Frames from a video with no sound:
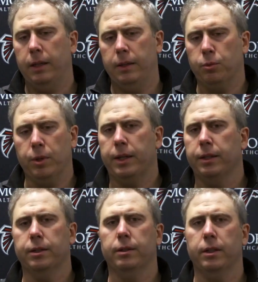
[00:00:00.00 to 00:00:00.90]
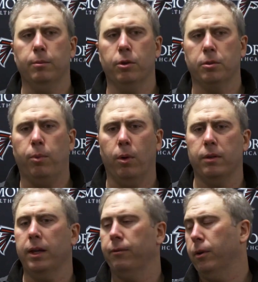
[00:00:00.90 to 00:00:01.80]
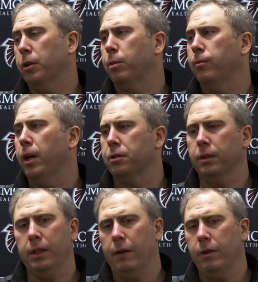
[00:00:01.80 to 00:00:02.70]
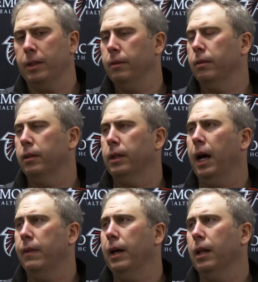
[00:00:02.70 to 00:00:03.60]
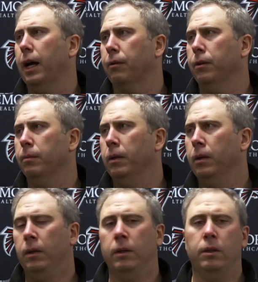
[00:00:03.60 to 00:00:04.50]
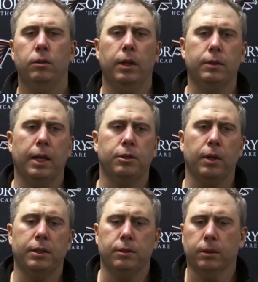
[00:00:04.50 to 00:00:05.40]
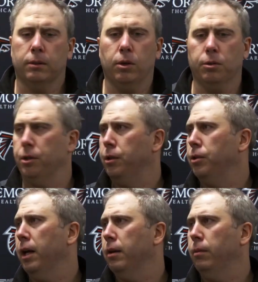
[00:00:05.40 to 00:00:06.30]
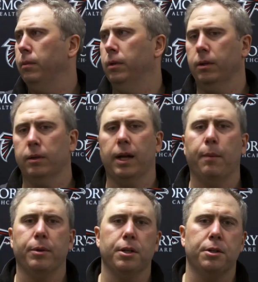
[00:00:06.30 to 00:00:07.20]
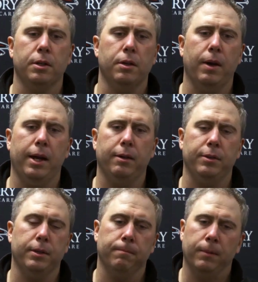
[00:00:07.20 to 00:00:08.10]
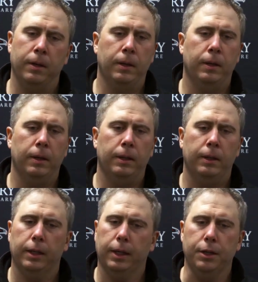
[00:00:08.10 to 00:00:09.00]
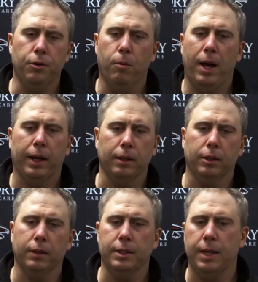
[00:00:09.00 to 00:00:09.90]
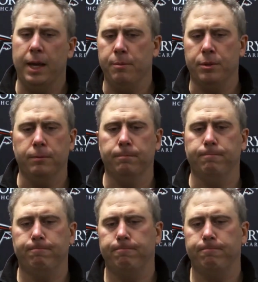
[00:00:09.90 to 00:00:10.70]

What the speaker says: this week is the most important thing for us professionally and every guy in that locker room. That's the culture you're drawing, the competition you have. And again, you go back and look at these games, and